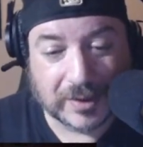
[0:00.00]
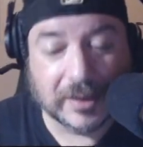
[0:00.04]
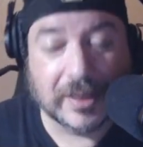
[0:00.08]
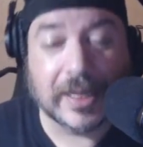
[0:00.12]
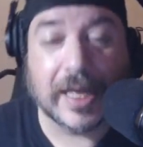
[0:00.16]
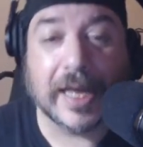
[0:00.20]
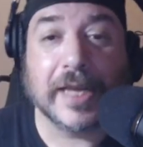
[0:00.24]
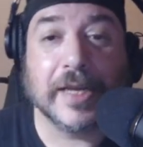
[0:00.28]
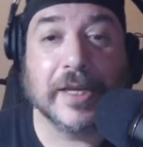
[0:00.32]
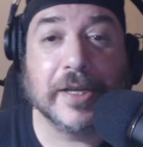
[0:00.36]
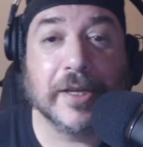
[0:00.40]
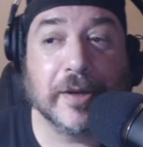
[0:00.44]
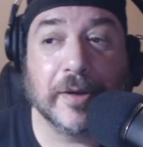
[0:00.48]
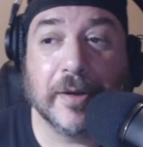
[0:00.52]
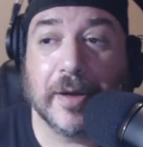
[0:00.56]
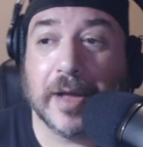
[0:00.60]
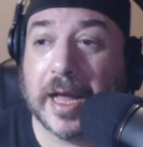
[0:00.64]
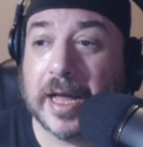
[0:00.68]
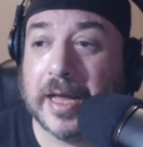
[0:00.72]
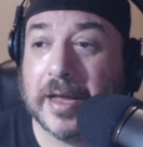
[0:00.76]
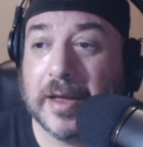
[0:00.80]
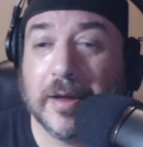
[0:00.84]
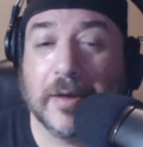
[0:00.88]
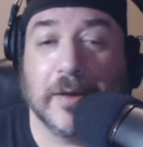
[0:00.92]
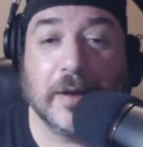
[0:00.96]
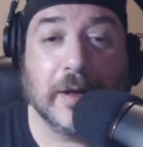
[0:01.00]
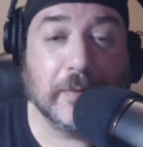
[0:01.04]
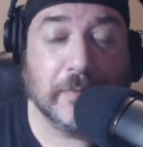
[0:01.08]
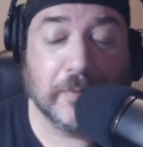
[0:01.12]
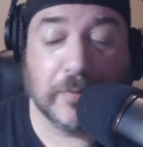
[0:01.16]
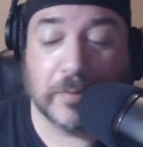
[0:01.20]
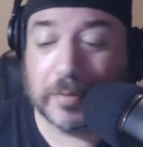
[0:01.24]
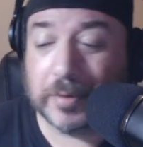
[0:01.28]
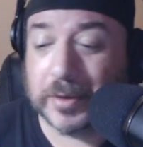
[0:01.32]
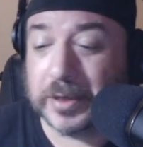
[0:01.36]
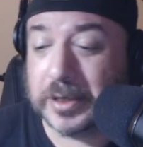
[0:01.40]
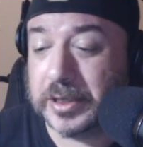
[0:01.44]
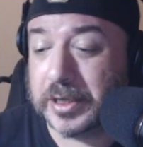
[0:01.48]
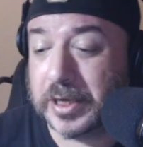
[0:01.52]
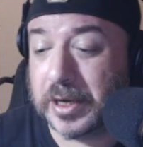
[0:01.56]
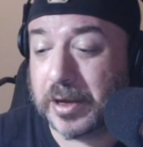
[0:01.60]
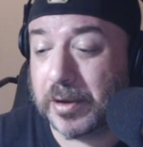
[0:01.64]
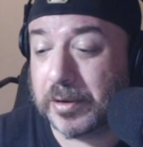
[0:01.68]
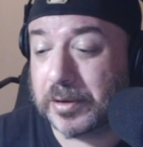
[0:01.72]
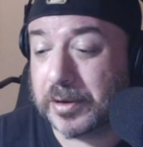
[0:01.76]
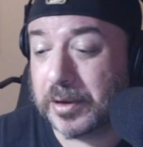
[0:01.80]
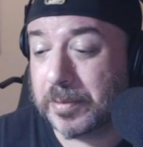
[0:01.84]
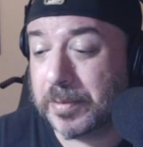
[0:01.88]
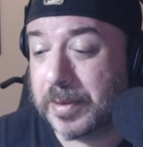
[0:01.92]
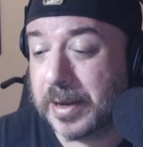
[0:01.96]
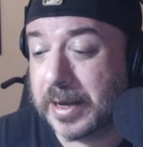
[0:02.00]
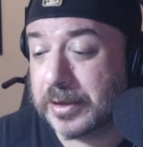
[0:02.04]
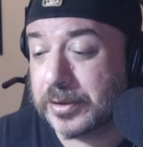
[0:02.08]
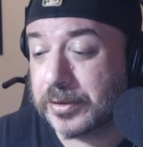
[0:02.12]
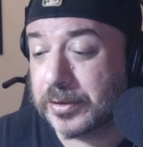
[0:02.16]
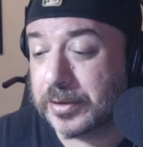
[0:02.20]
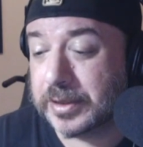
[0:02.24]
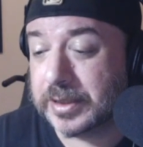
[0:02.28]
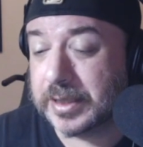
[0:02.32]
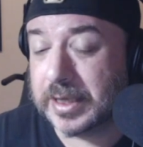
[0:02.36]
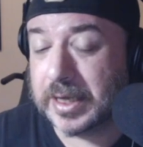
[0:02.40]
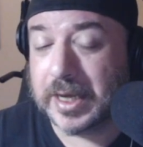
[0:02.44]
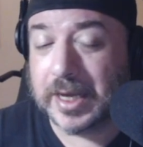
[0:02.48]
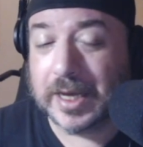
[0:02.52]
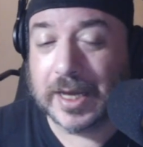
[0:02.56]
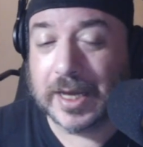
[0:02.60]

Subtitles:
Thank you. I appreciate all your patrons.